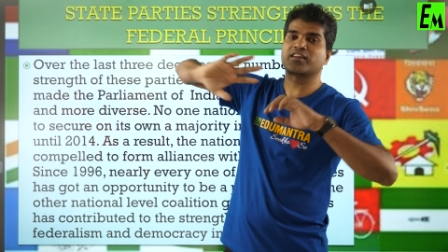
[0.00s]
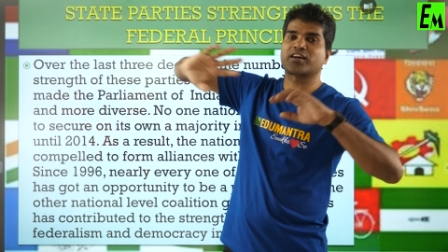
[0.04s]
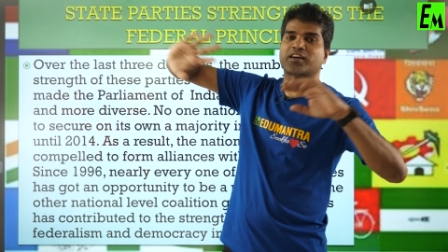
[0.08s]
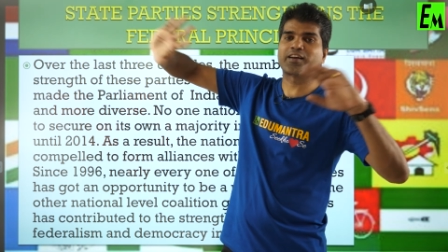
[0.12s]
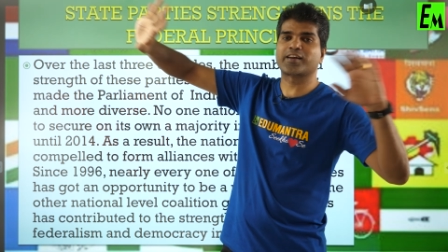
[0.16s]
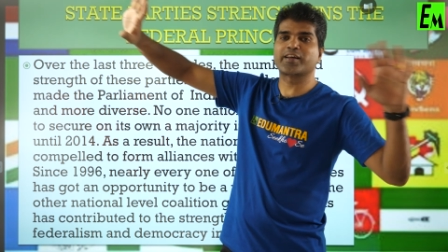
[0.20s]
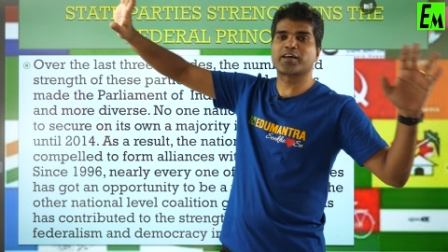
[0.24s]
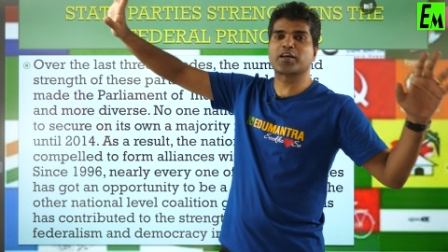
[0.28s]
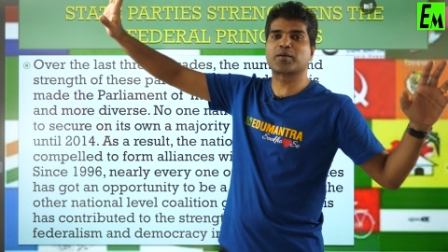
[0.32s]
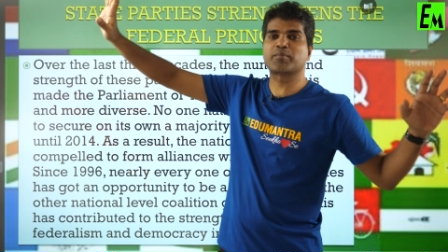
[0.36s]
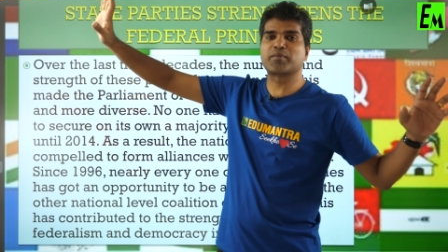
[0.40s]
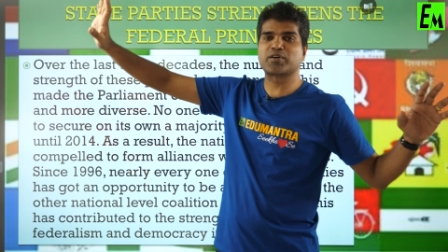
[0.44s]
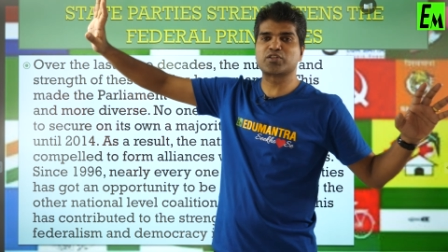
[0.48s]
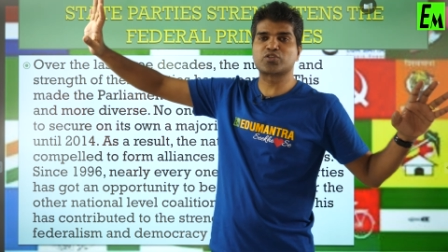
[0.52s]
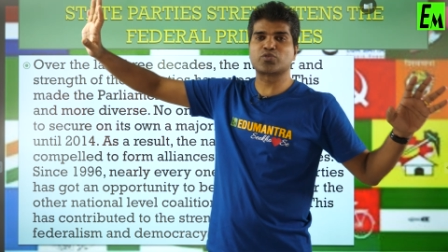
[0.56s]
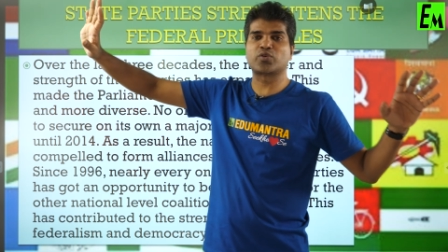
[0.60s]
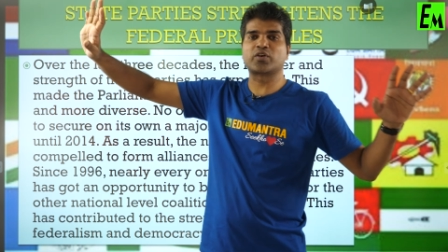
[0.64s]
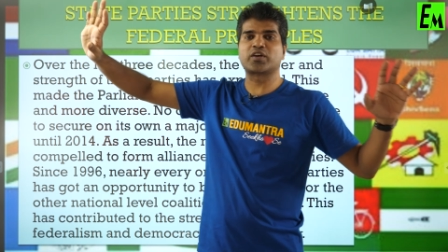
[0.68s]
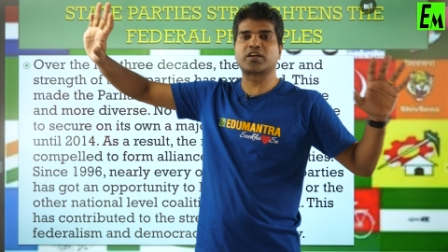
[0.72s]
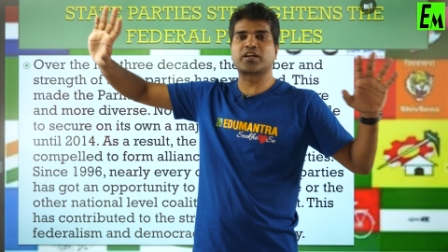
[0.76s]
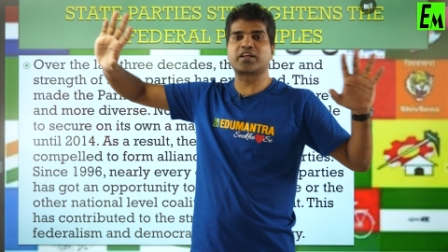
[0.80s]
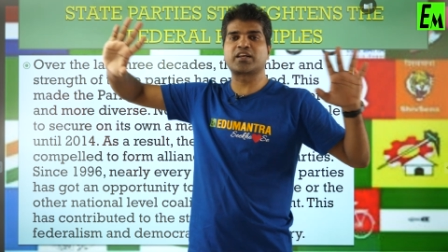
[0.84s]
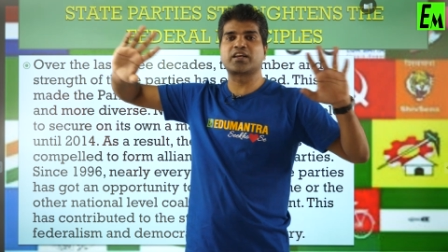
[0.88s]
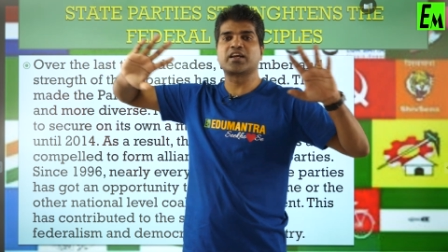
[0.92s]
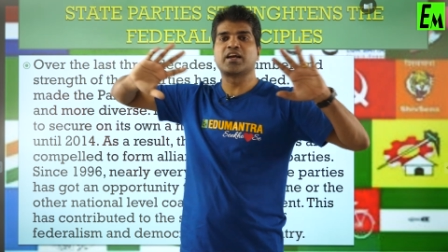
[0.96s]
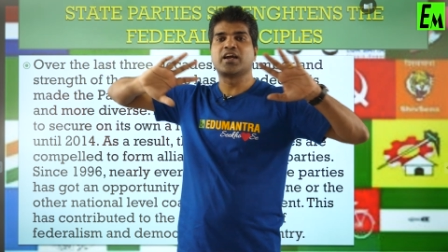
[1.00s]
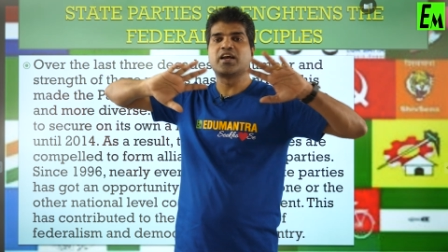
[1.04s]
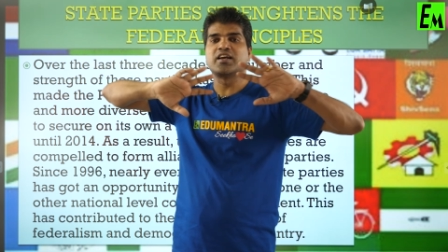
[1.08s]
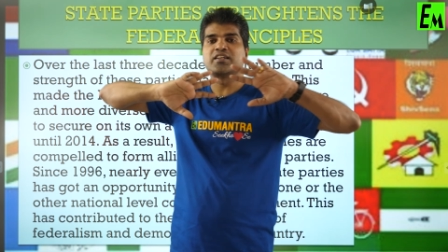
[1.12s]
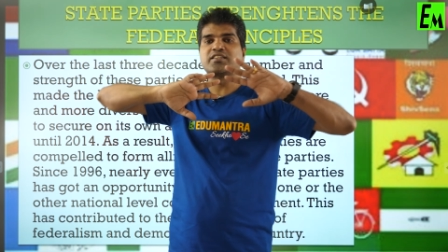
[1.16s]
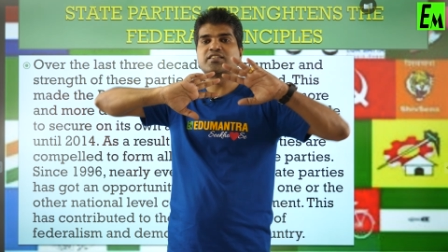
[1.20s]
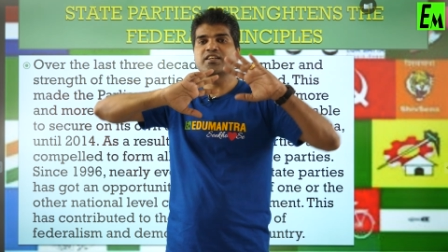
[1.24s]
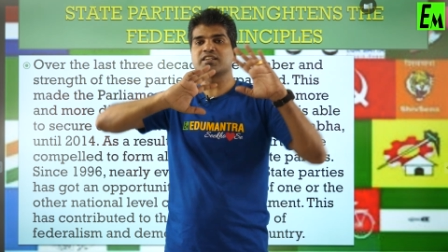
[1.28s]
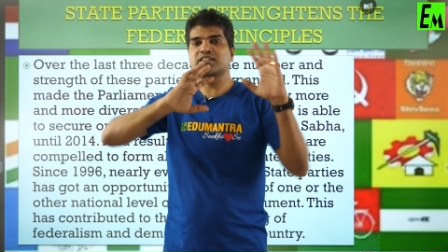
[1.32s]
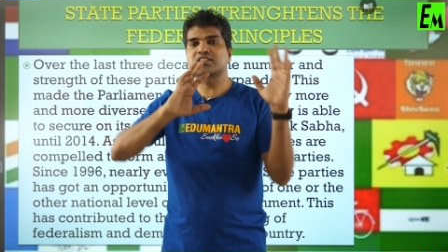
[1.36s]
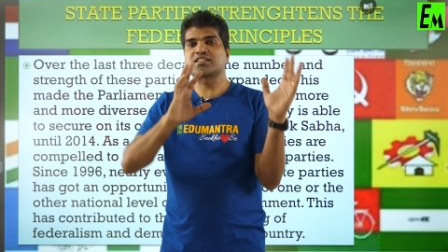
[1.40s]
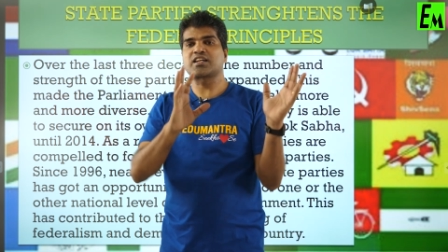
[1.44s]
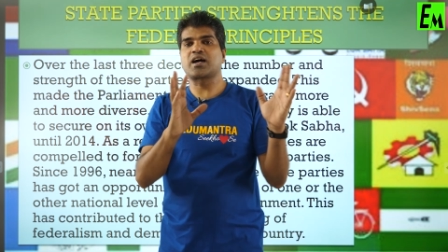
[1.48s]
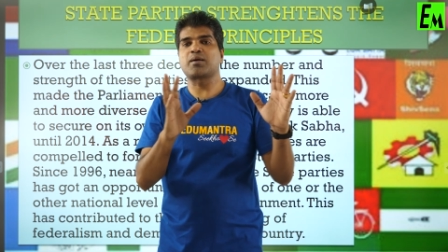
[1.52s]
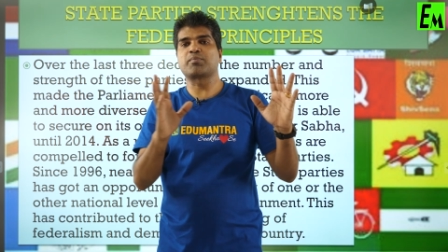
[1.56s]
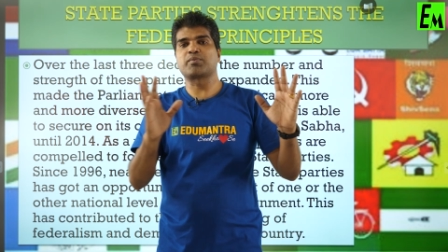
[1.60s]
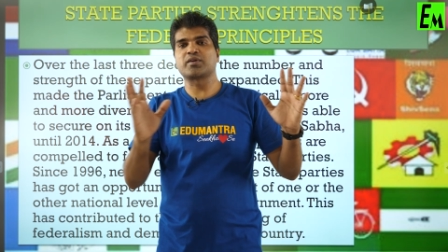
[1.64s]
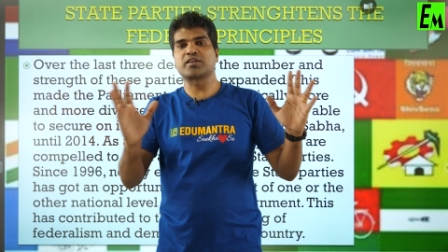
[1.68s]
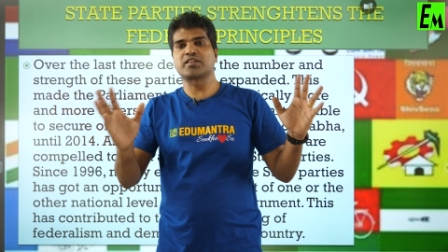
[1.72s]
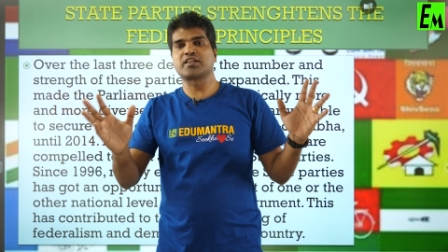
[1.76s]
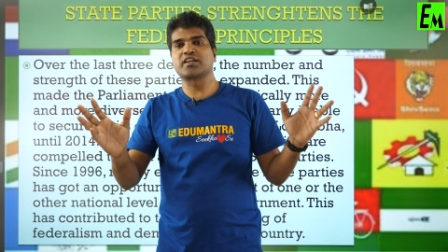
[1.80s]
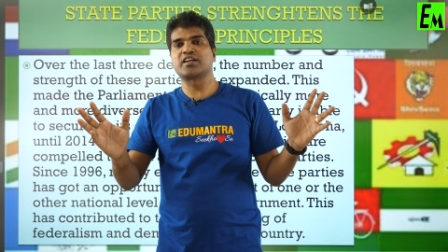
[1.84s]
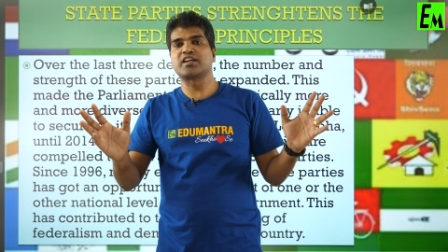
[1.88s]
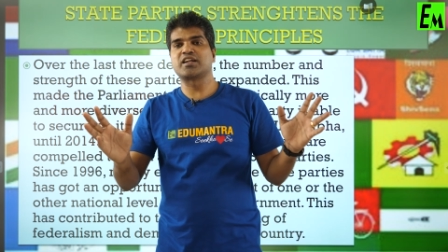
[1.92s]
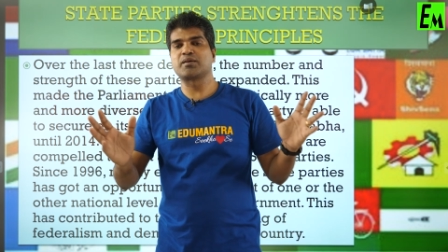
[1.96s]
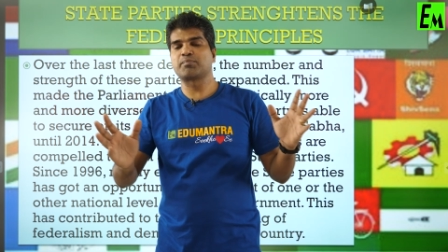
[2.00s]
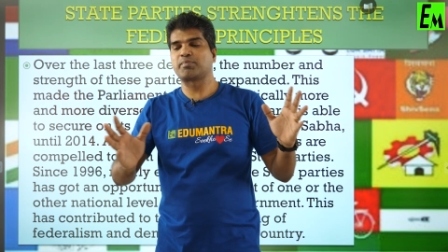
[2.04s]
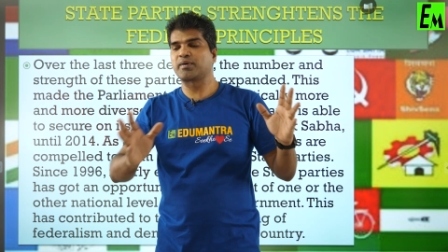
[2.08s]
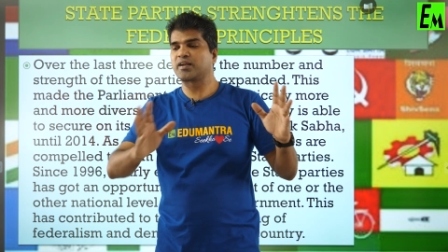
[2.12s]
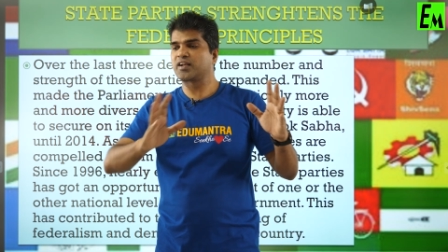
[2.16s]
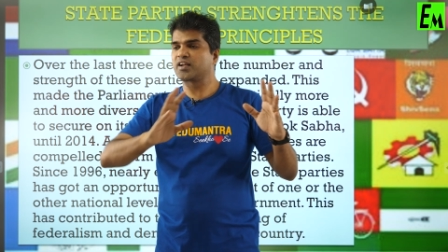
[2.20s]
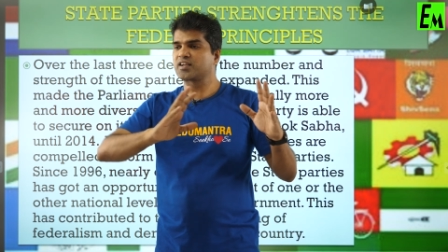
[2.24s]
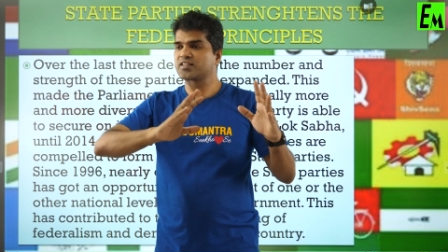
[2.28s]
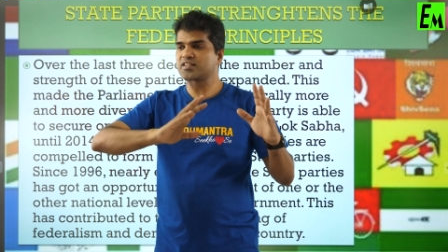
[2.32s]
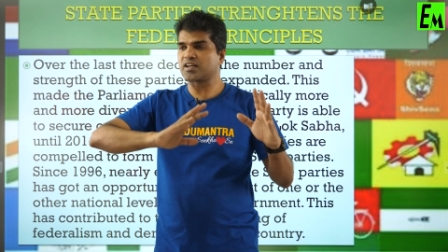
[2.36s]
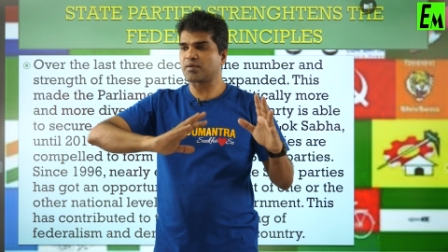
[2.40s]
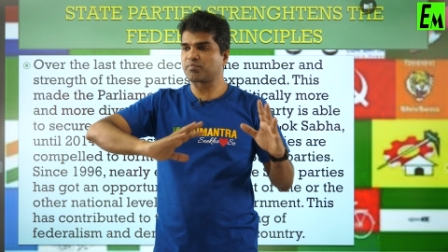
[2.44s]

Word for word: the clear majority just after the independence.